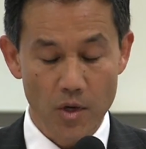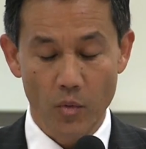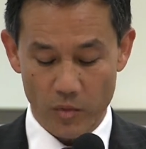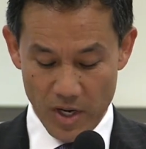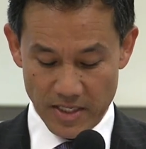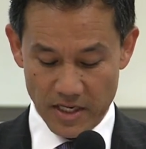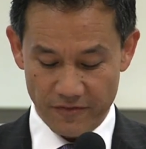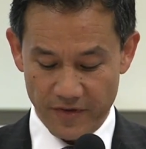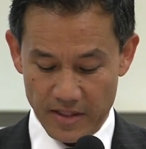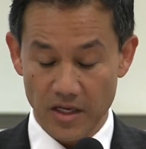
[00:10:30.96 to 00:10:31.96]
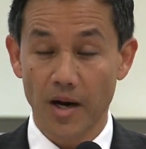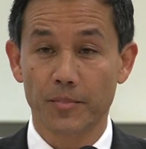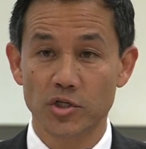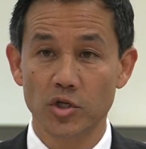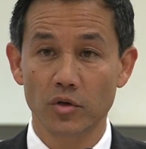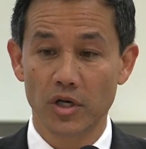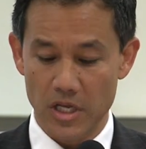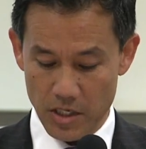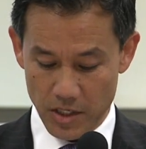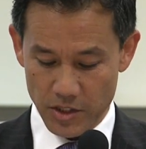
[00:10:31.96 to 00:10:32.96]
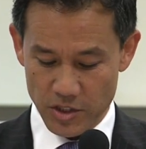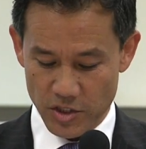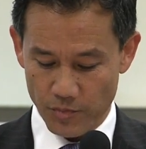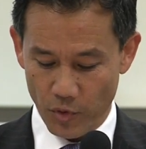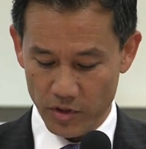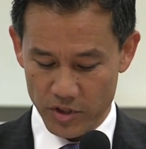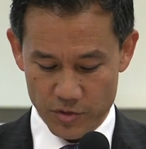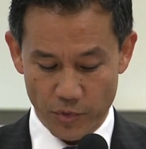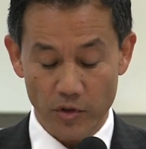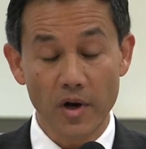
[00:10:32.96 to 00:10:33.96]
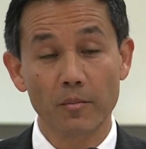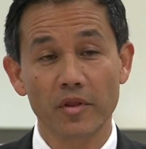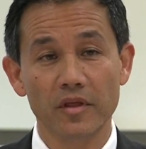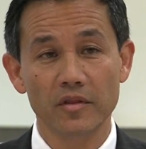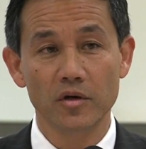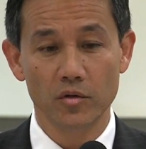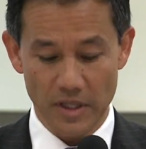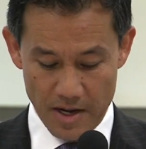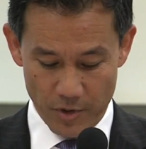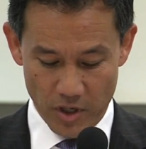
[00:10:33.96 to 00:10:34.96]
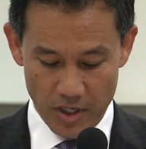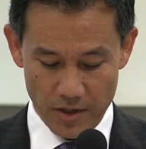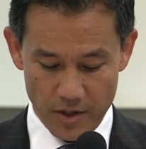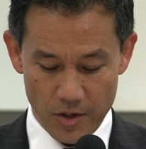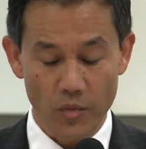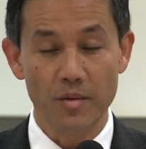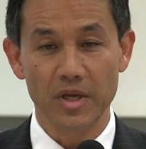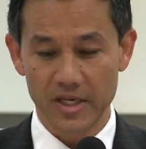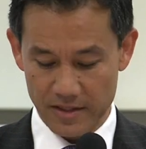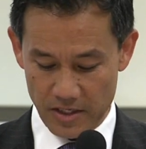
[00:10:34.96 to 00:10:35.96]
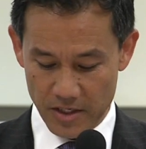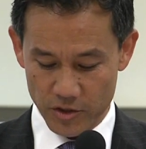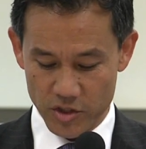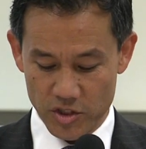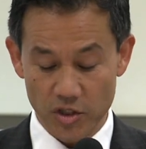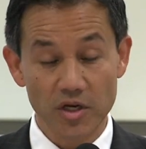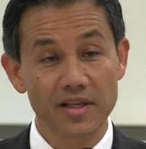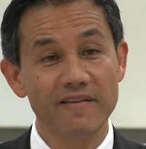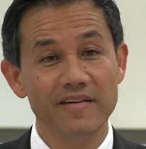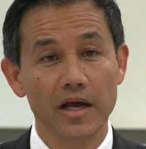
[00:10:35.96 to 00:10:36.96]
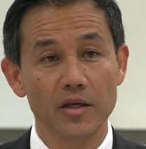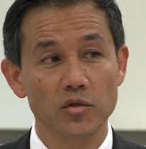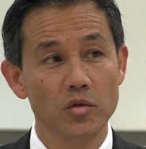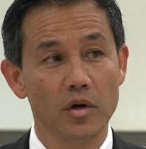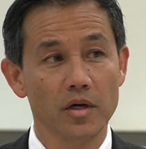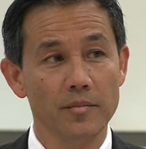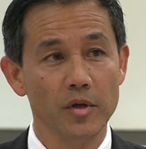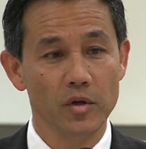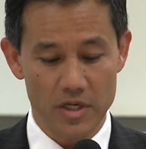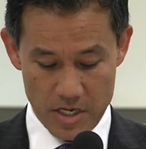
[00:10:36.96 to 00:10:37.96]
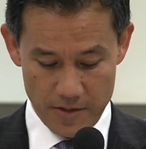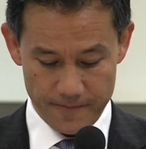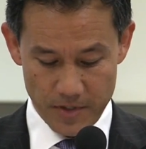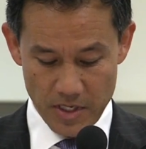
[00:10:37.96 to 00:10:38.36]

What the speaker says: When we identified the opportunity to support this program within the new library, we immediately understood the value to our community.